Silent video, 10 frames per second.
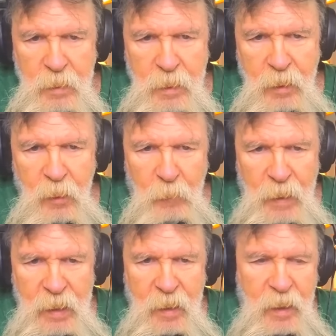Oh
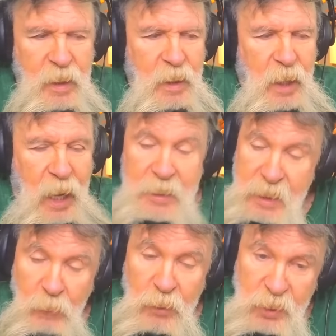my God. I
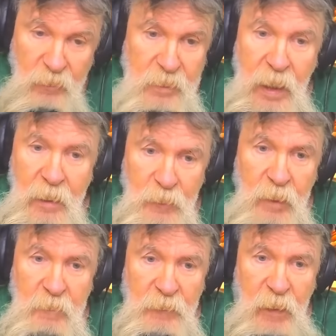said, Would you tell
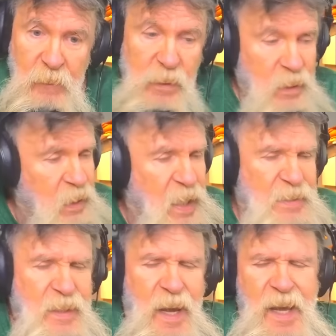them if they were, hey, he
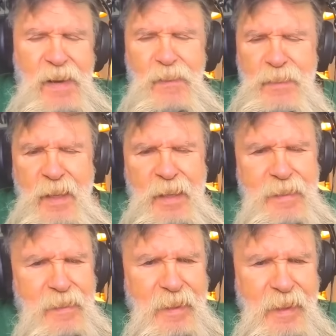said, Hell
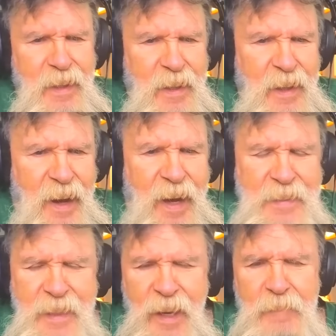yeah.
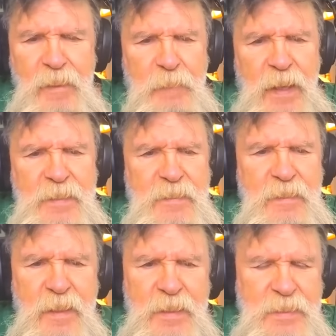I'd tell them if they
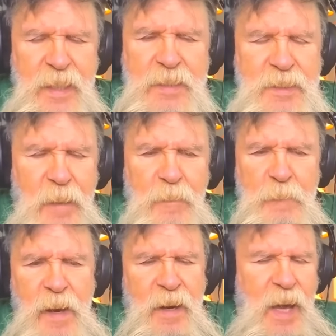said something
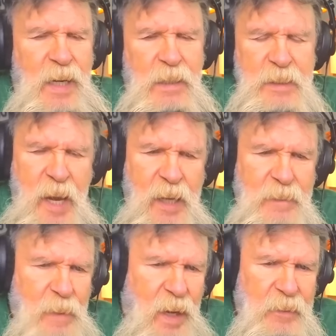about it, I'd just yank
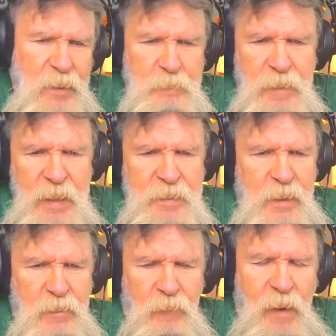them out and just beat
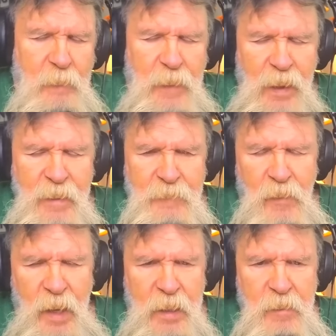the crap out of them
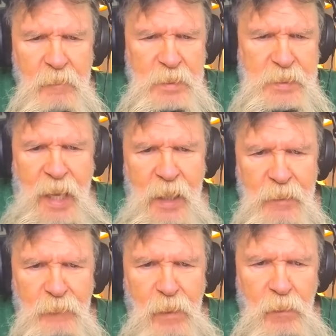right here on the side of
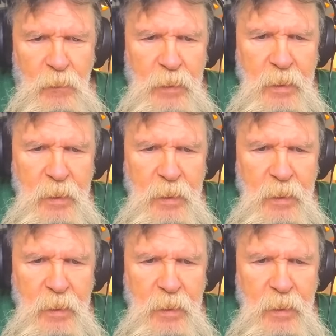the road.